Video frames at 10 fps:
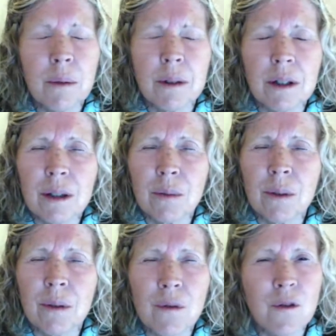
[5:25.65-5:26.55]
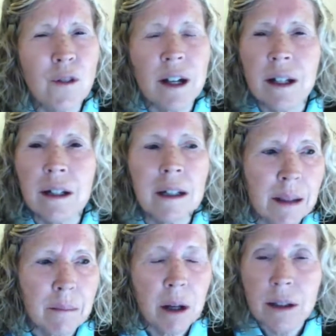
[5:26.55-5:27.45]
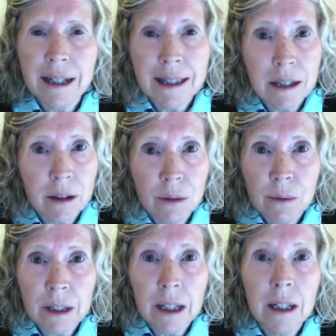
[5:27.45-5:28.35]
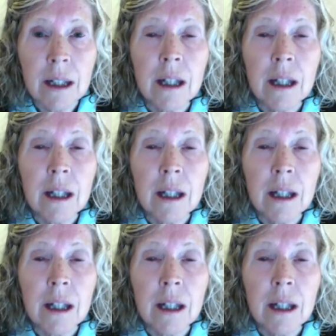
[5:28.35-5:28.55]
just with fun, multisensory,